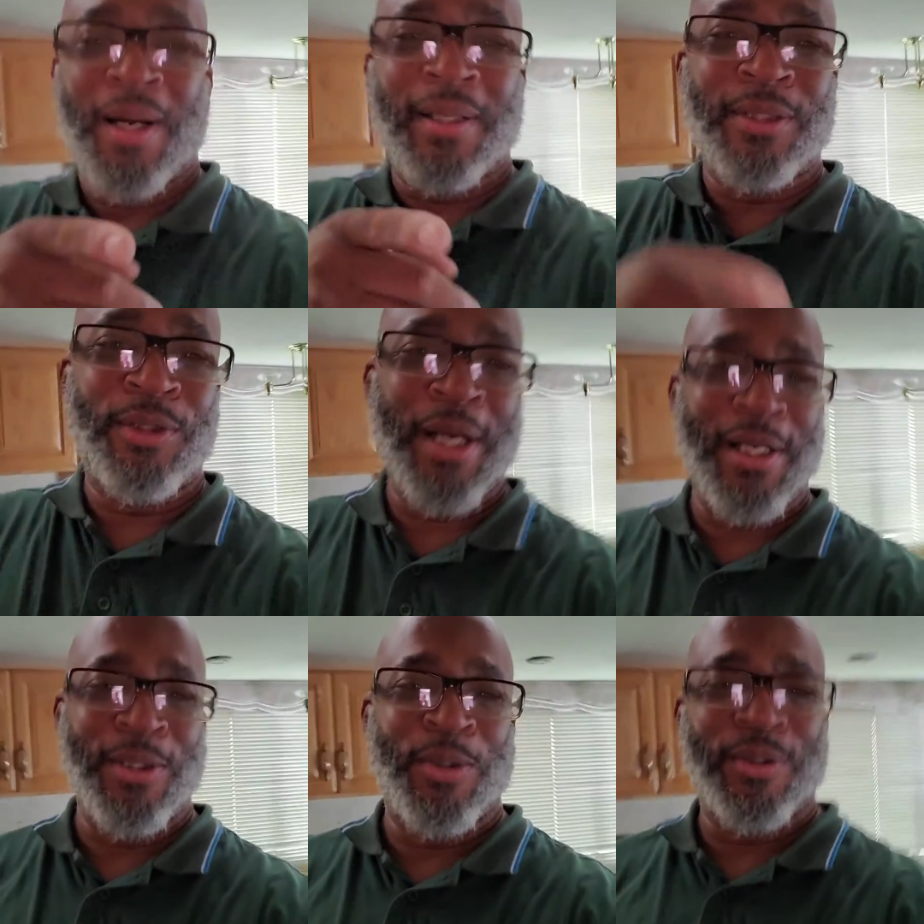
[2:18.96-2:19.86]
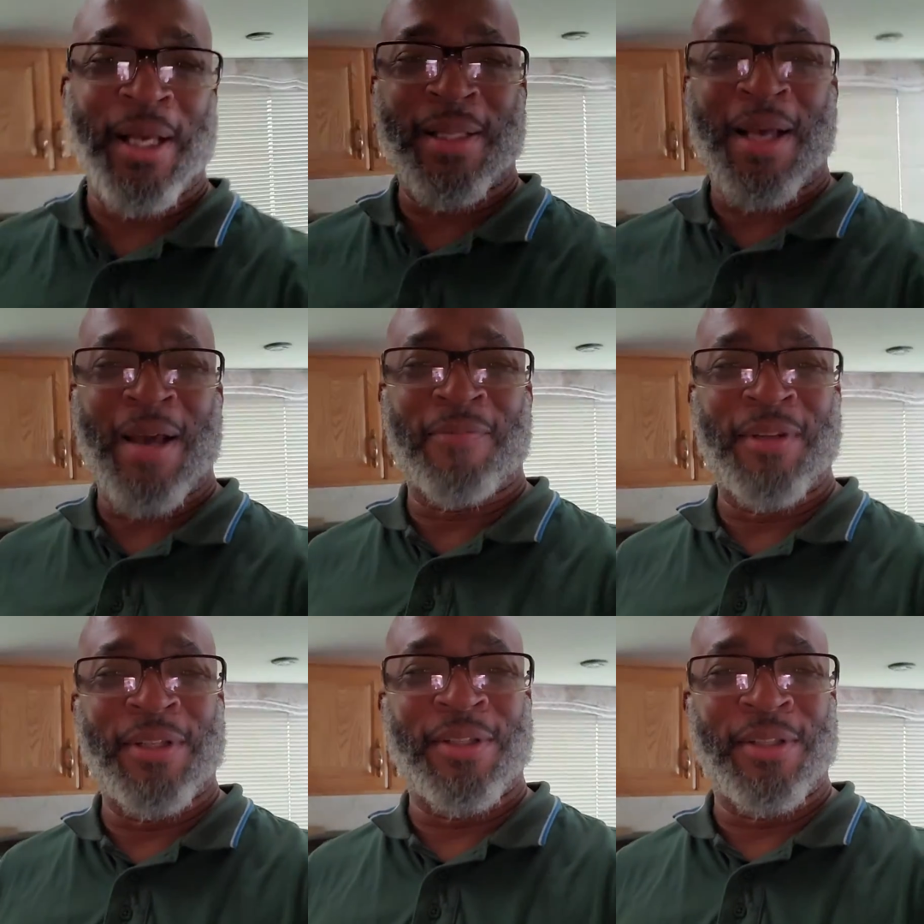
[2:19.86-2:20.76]
I'll let you guys know exactly how it
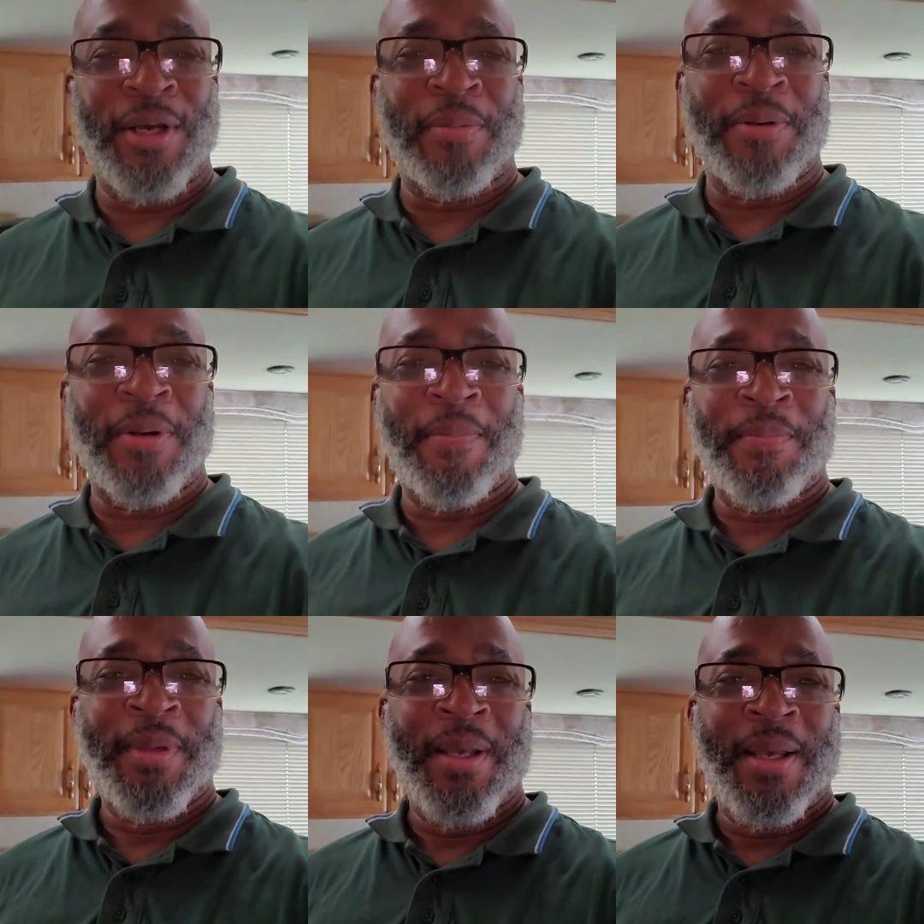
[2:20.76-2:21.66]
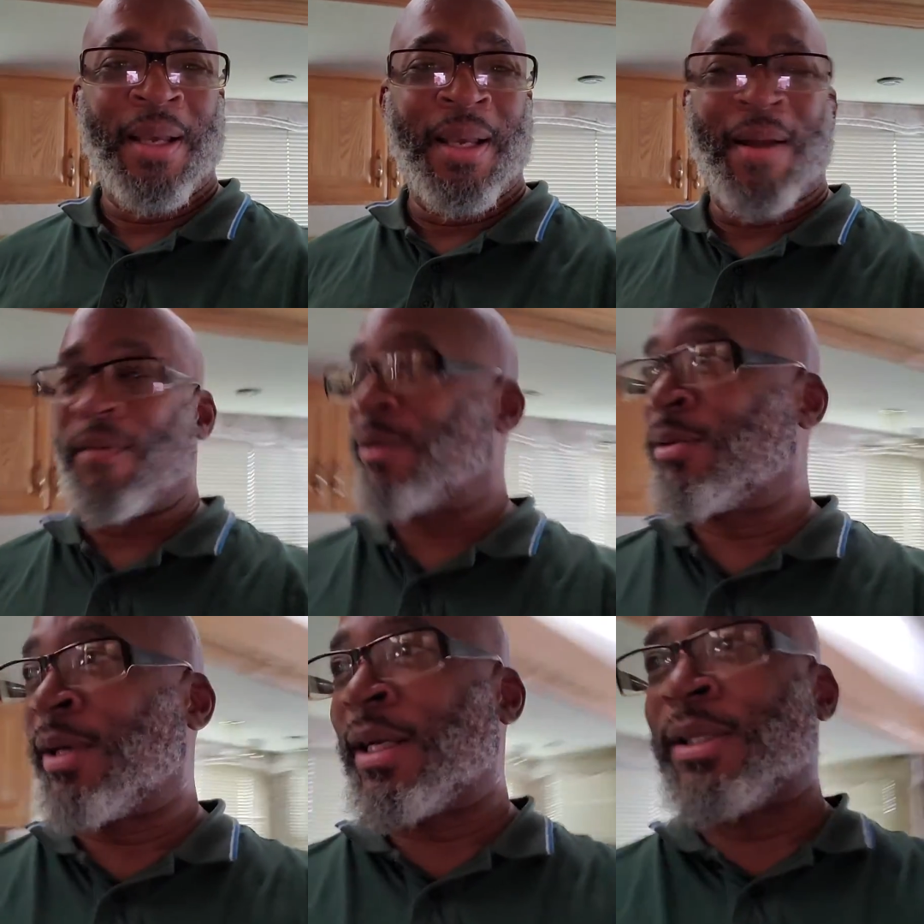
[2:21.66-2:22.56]
finishes up. And I've
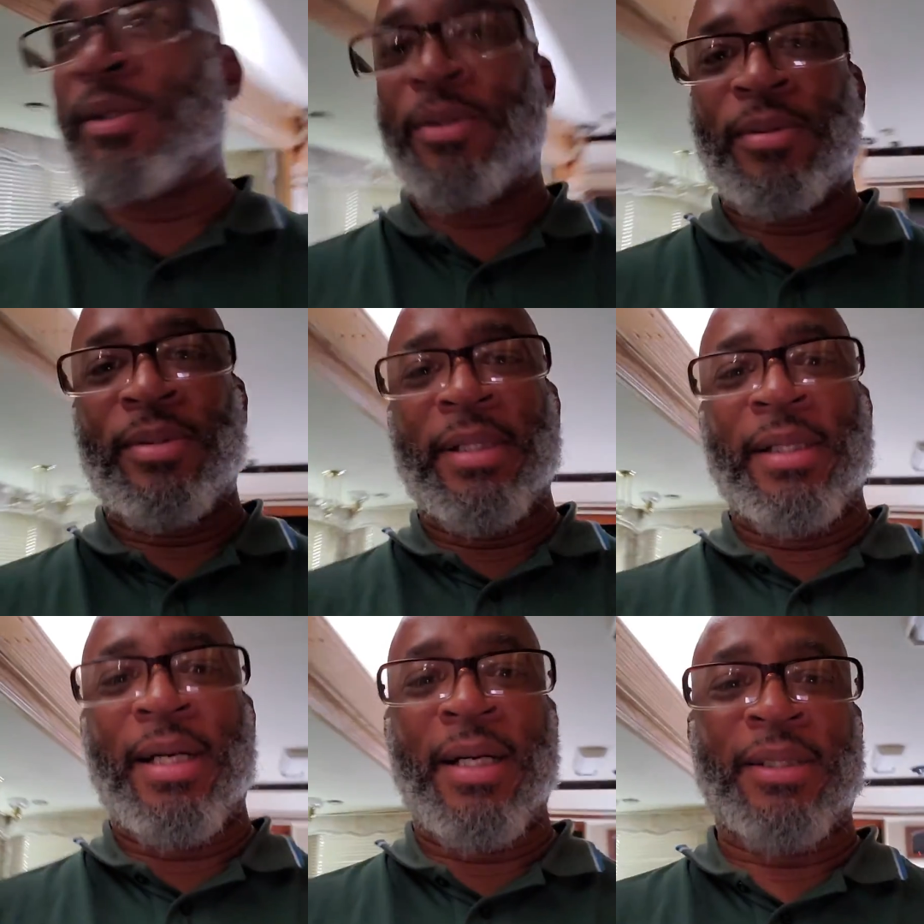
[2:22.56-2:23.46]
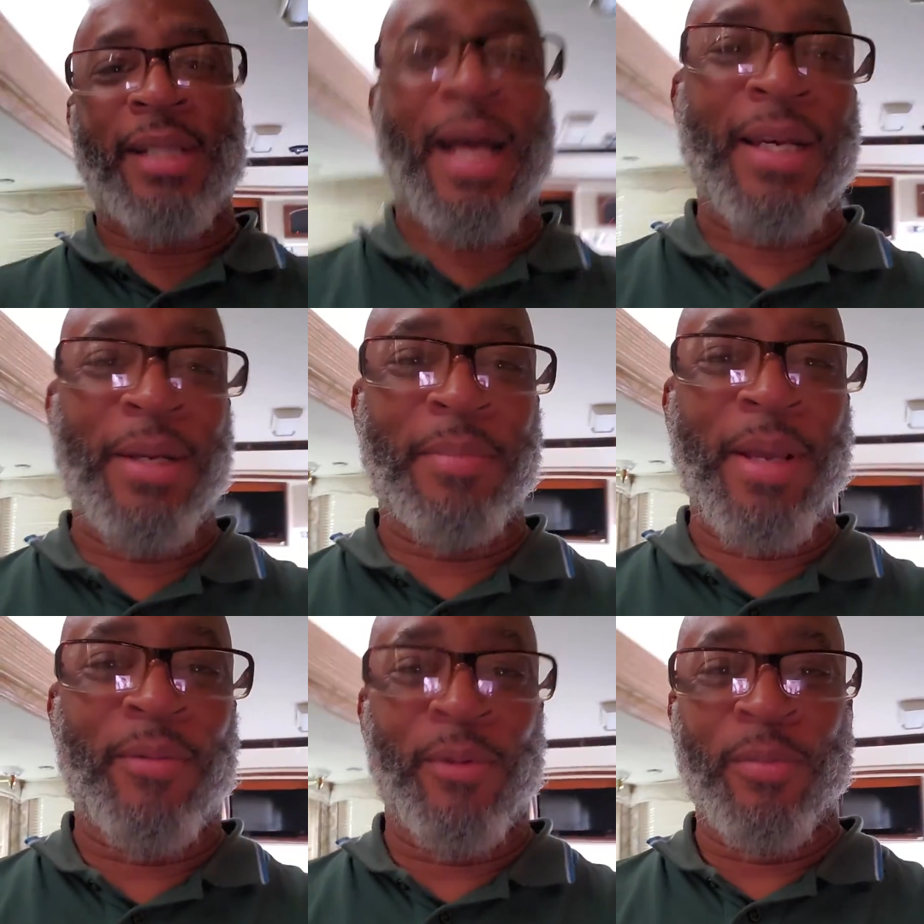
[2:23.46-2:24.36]
also got to do the slide in the
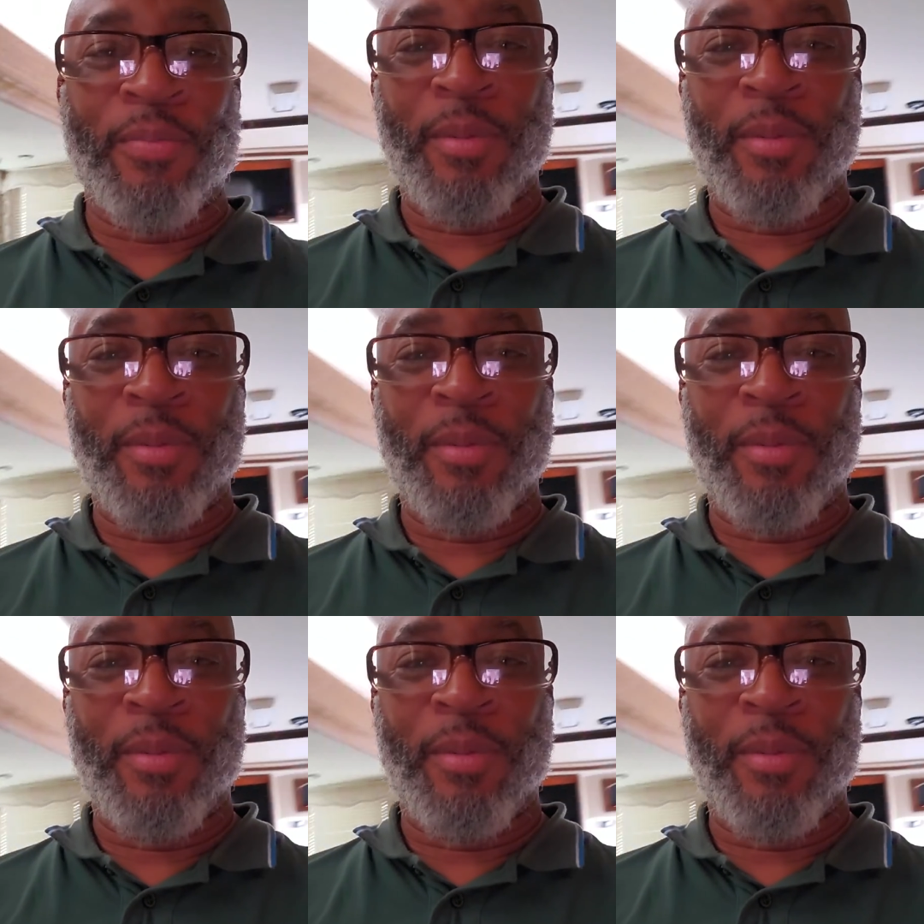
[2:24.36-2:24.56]
bedroom.